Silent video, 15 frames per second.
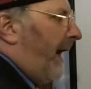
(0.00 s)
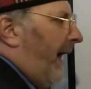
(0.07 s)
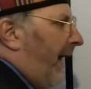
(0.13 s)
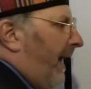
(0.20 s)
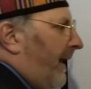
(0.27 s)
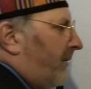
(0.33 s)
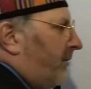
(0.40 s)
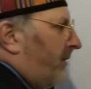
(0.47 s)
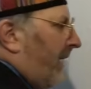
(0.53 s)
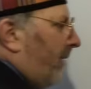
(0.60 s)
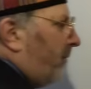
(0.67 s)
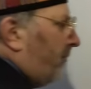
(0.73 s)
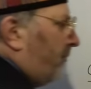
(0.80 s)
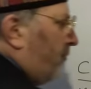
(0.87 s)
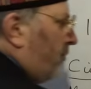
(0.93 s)
and
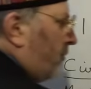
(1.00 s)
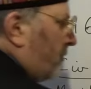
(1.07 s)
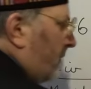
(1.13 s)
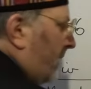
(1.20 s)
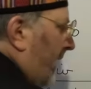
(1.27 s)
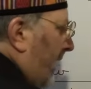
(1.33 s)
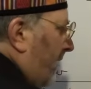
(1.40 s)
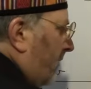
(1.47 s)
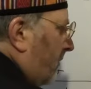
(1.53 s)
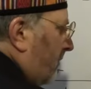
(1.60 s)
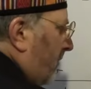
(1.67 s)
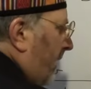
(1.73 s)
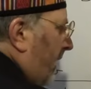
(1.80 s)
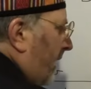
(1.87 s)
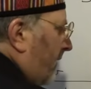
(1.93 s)
that was brought to an
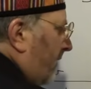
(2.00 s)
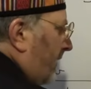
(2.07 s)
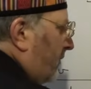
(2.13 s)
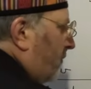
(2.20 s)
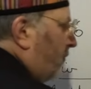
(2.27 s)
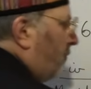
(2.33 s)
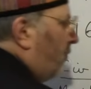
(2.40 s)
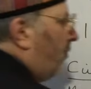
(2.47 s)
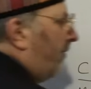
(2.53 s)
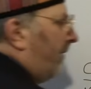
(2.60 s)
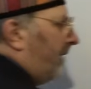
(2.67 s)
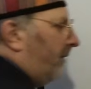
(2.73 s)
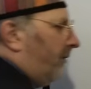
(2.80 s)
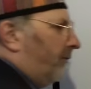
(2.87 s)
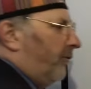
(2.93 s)
end by the
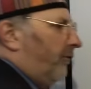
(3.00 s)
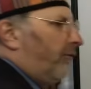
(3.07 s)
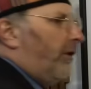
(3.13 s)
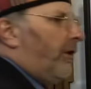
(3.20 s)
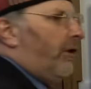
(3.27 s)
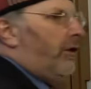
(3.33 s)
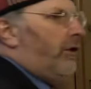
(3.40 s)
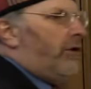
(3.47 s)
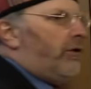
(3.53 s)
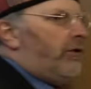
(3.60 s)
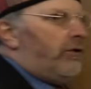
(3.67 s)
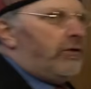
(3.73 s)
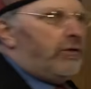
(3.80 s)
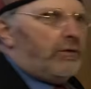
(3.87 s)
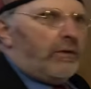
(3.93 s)
Dorians,
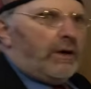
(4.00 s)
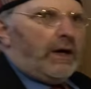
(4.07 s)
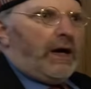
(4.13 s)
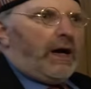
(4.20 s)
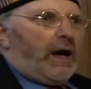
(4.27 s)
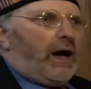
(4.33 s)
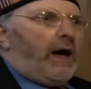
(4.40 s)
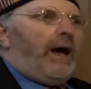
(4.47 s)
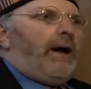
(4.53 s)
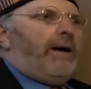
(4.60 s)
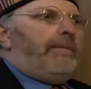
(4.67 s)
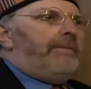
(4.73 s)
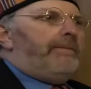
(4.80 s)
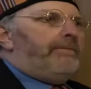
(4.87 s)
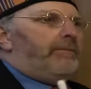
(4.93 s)
who are